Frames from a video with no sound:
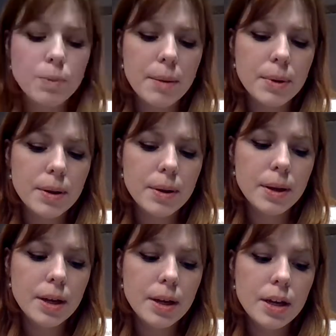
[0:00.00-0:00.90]
Web.
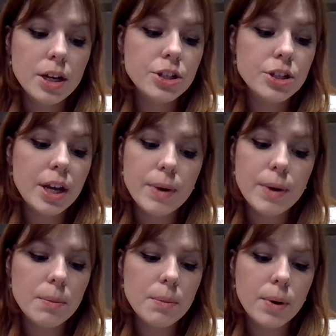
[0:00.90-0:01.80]
She had
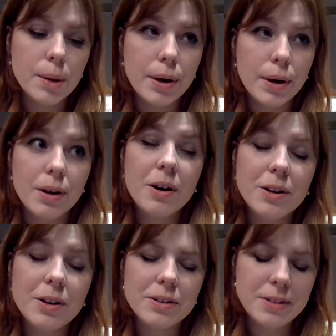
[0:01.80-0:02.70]
read that book about
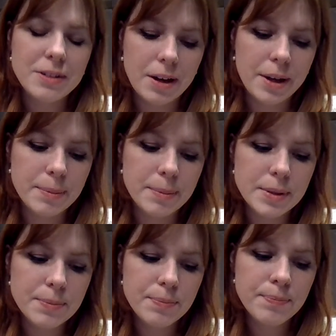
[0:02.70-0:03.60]
100
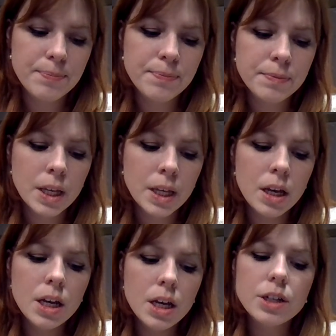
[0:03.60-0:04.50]
times.
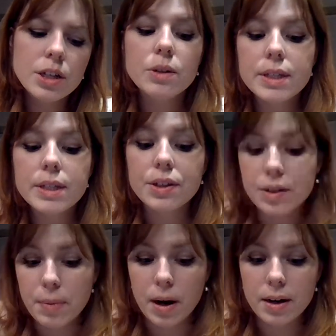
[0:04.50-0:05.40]
She was at the
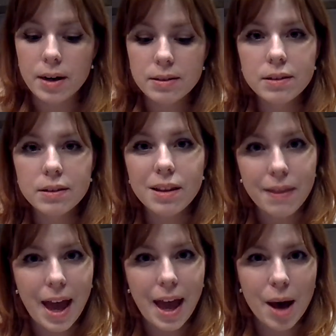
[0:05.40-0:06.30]
good part,
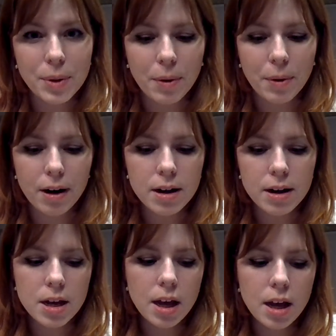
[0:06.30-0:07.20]
the happy part.
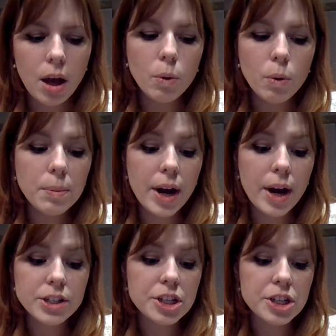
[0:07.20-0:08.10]
Wilbur
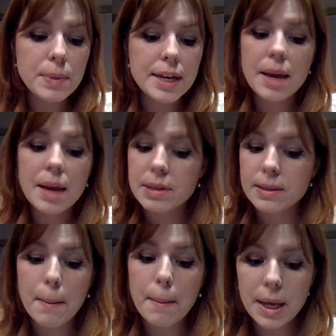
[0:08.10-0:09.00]
had just been named
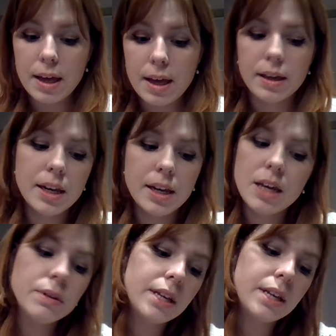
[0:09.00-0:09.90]
some pig, and
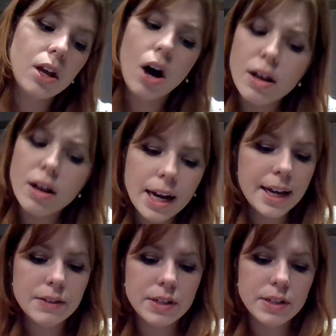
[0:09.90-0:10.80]
he was getting all
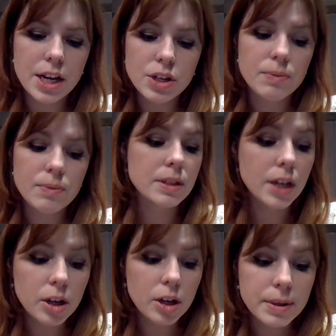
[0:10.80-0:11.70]
kinds of attention from the
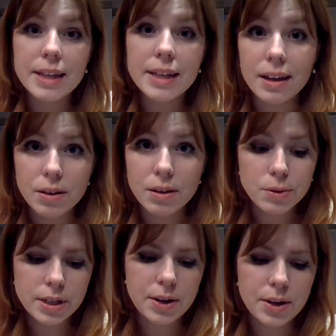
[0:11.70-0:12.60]
Zuckermans and the
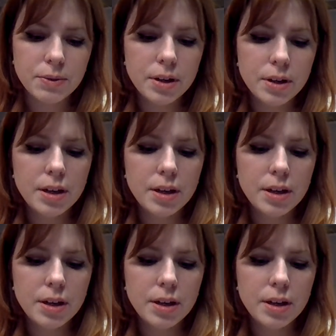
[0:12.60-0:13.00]
whole town.